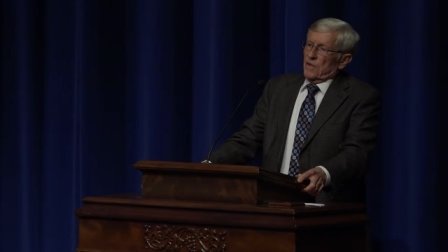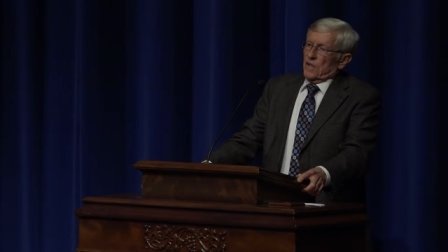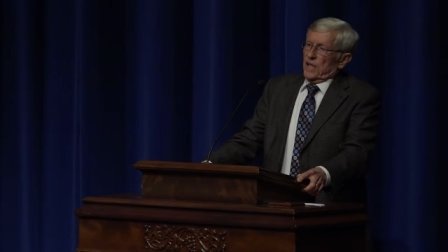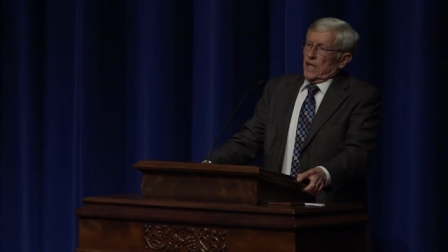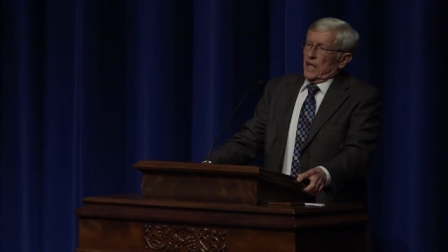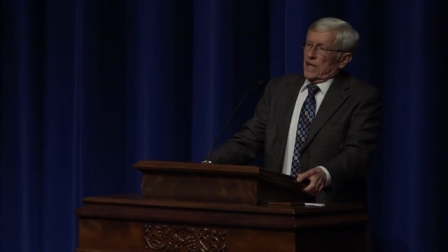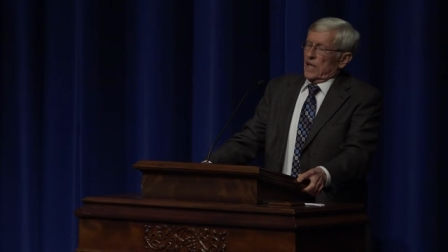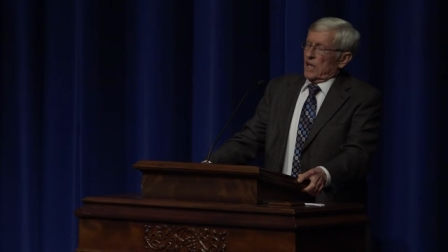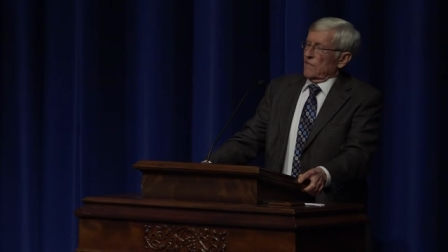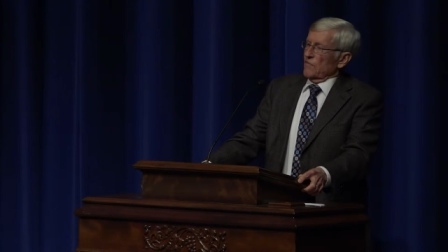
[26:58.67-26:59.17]

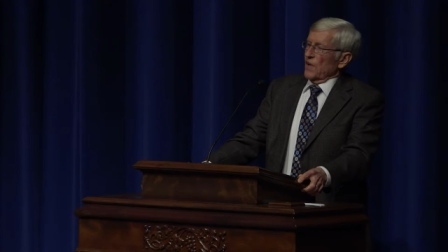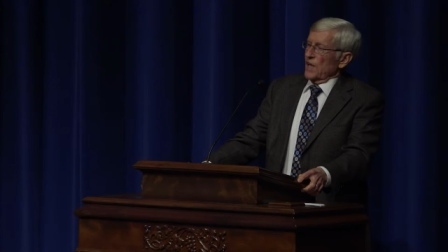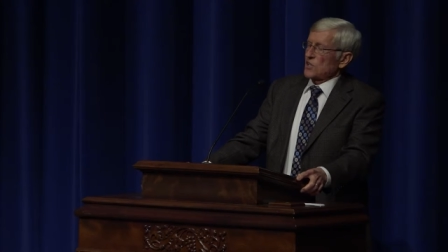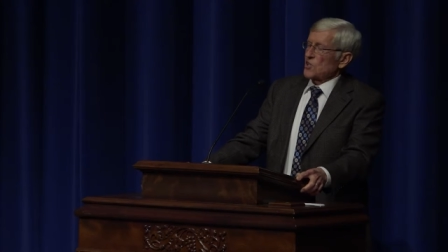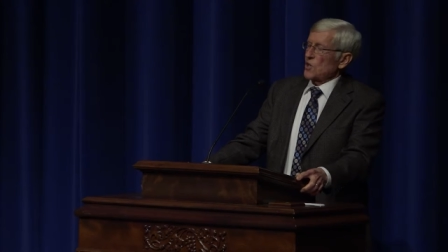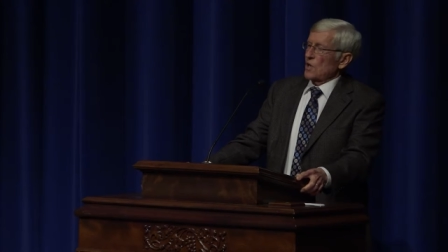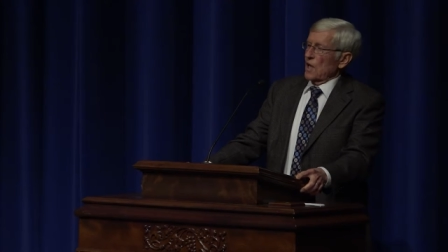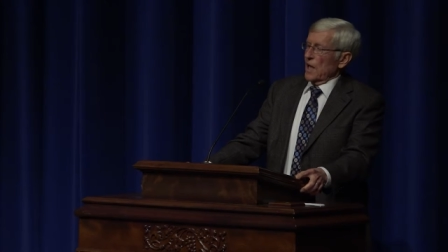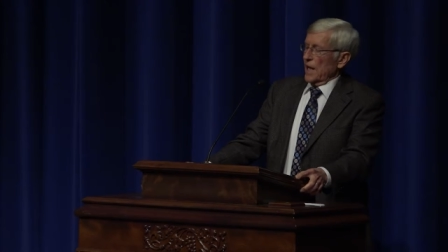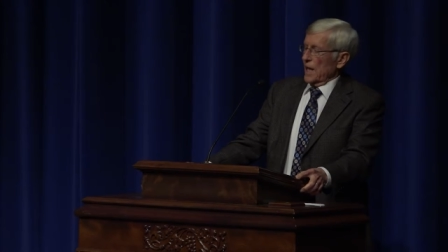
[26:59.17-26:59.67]
The
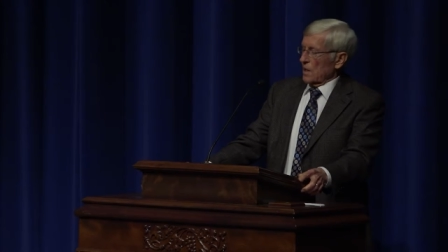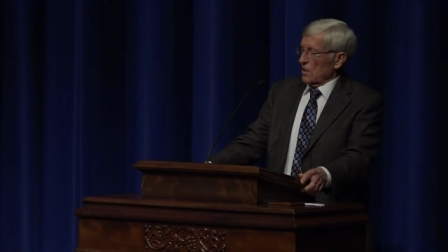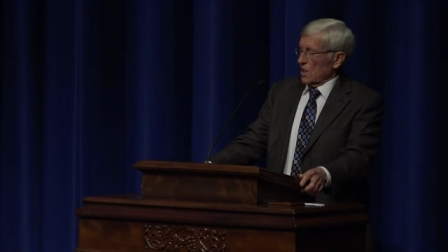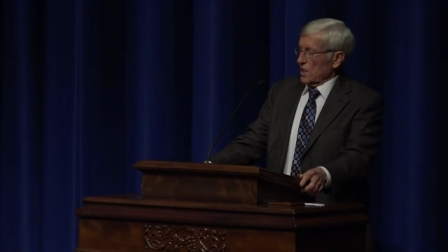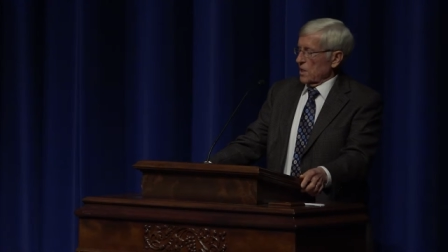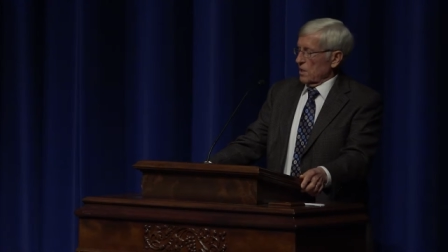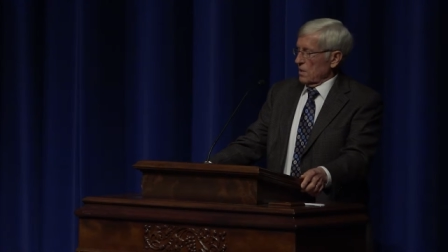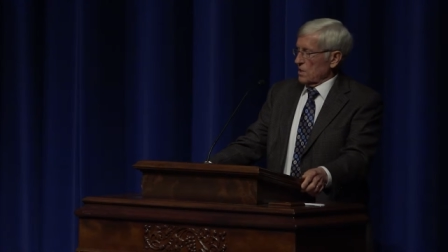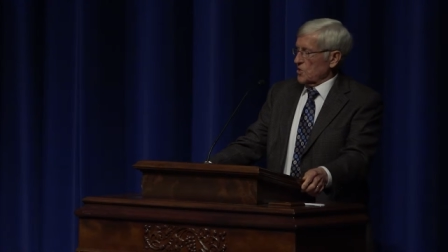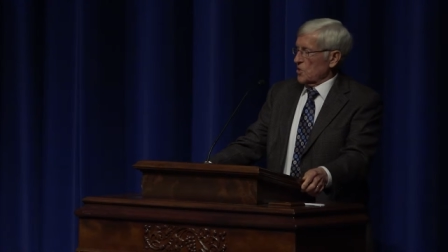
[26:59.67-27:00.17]
conventional
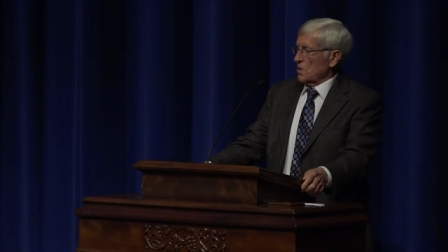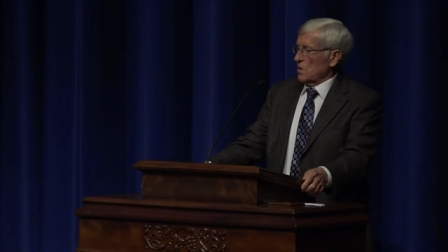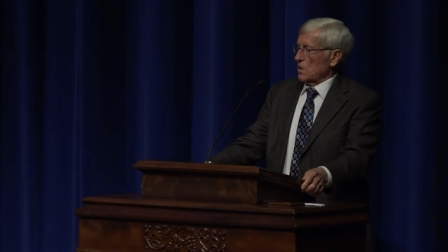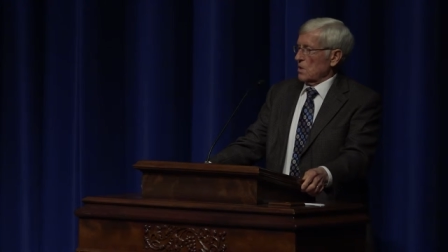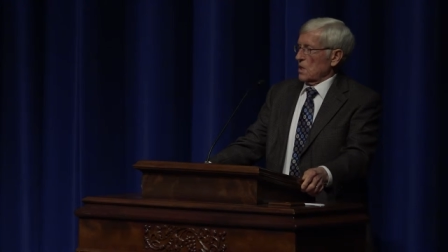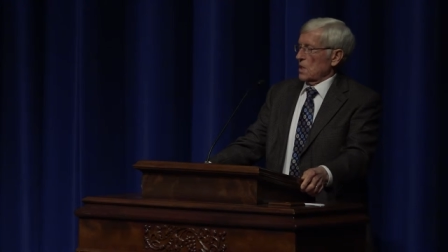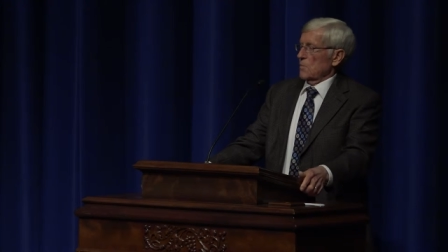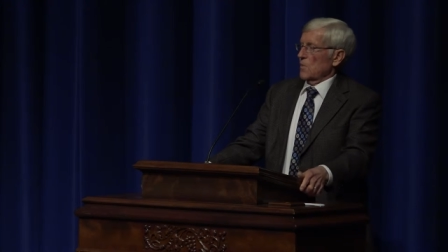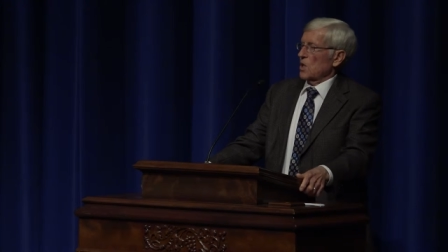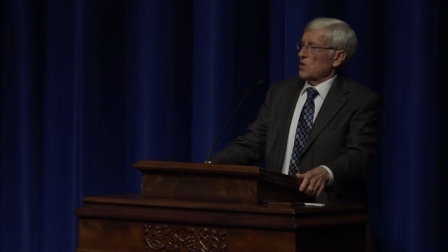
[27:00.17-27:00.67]
agriculture
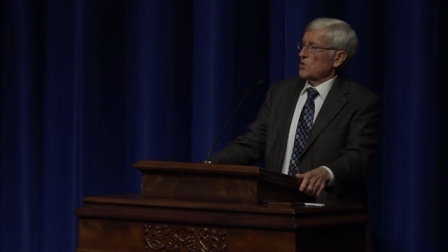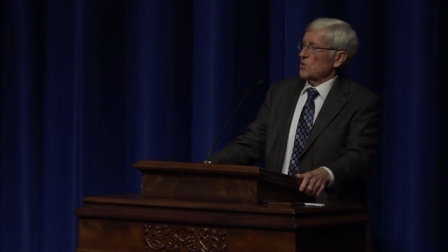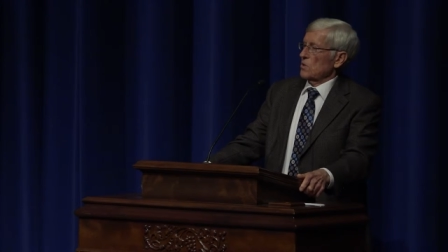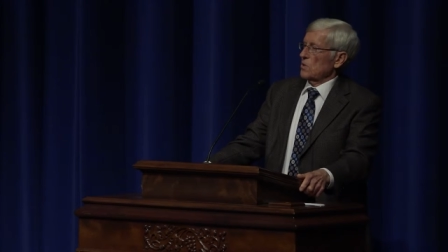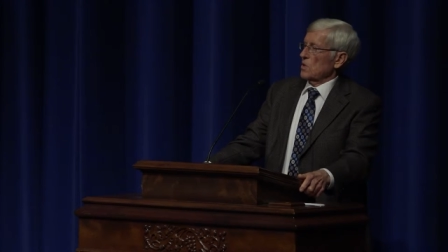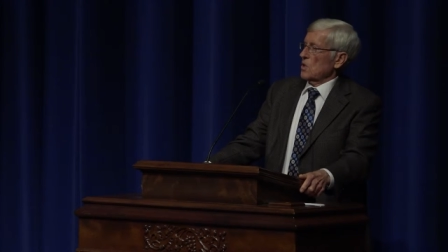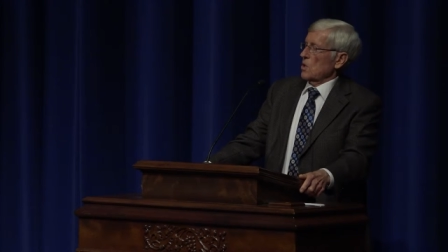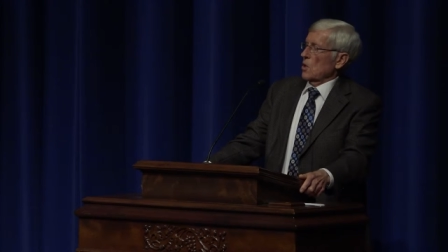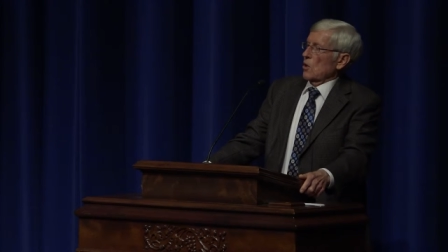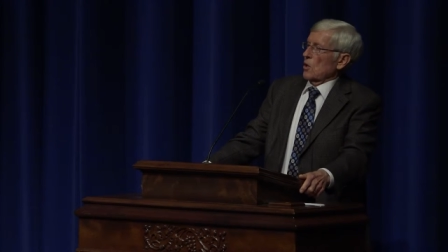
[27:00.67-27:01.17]
or
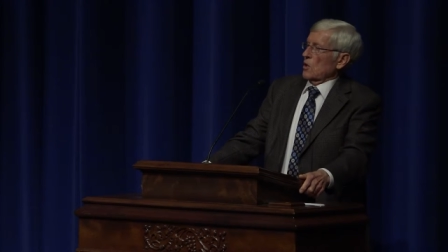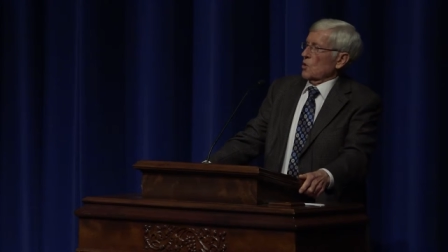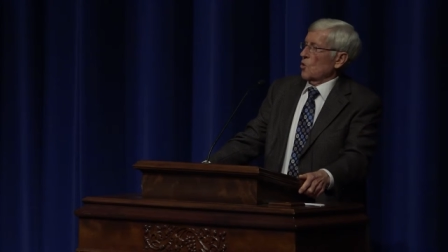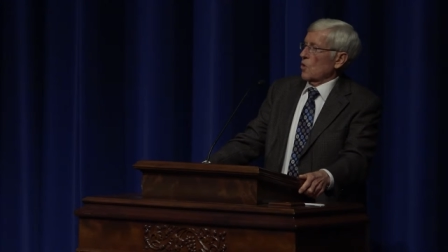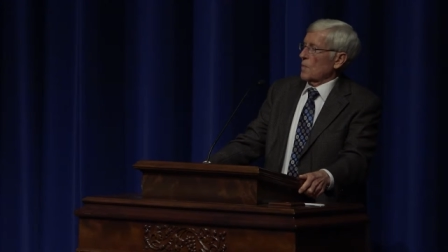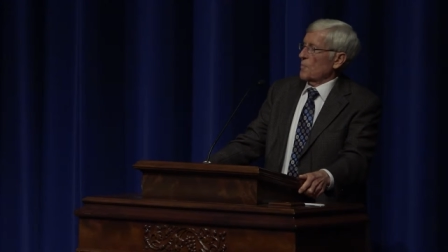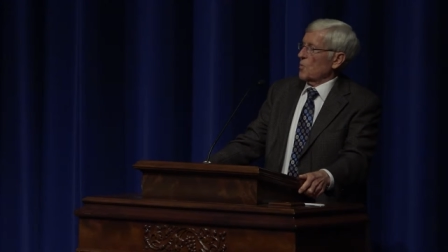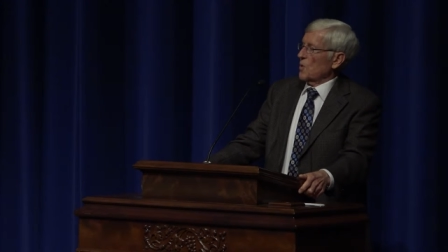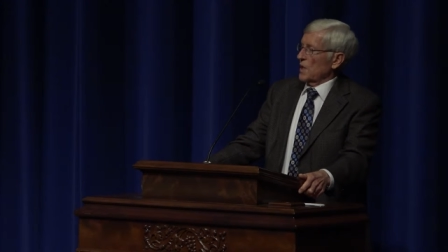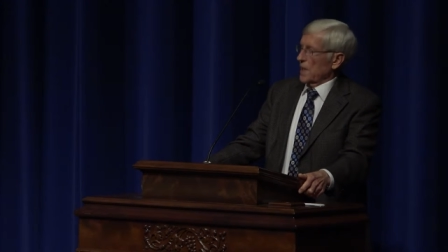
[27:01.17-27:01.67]
commercial cor
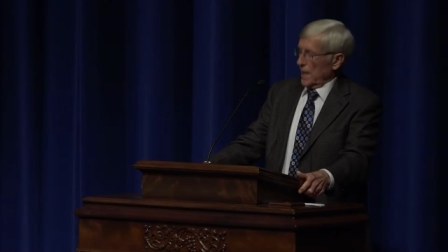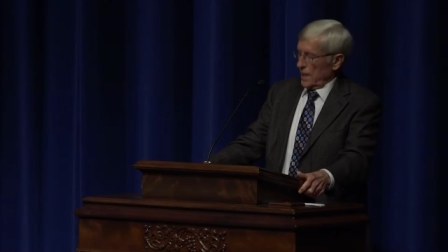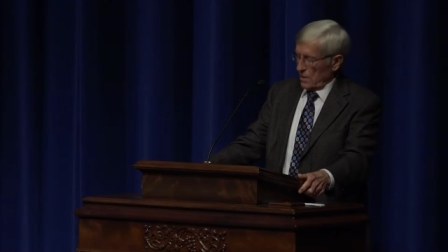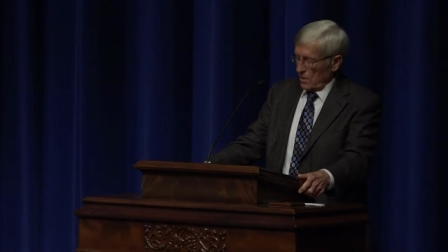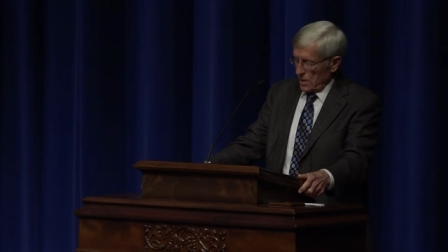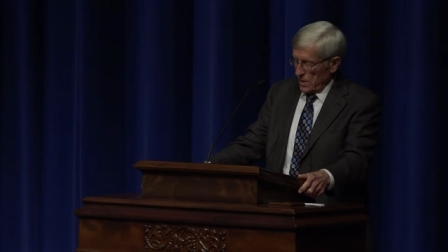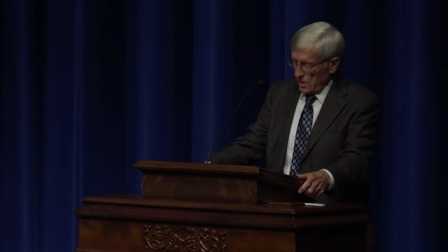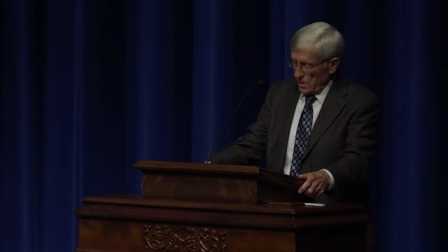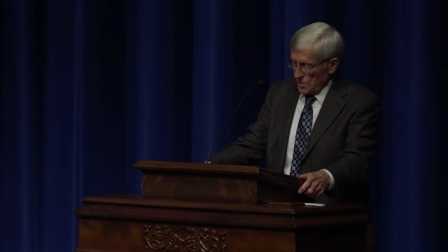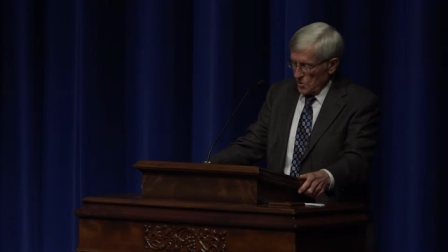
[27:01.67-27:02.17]
corporate
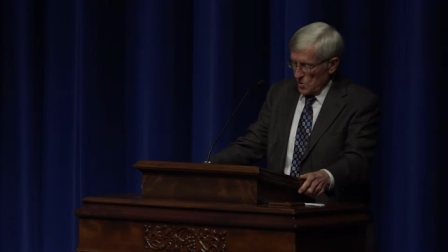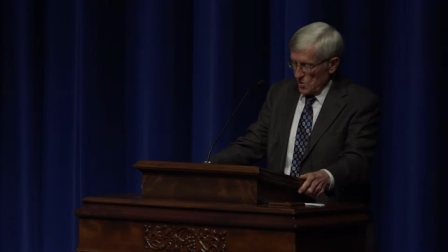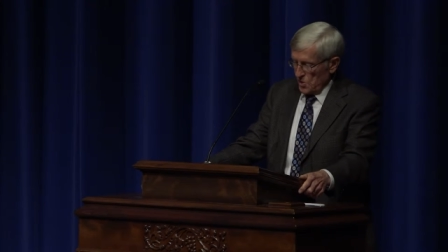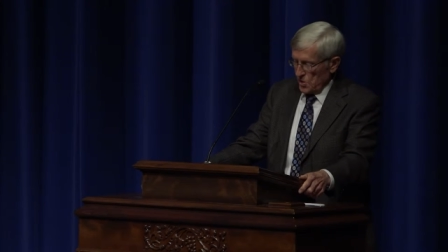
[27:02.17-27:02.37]
agriculture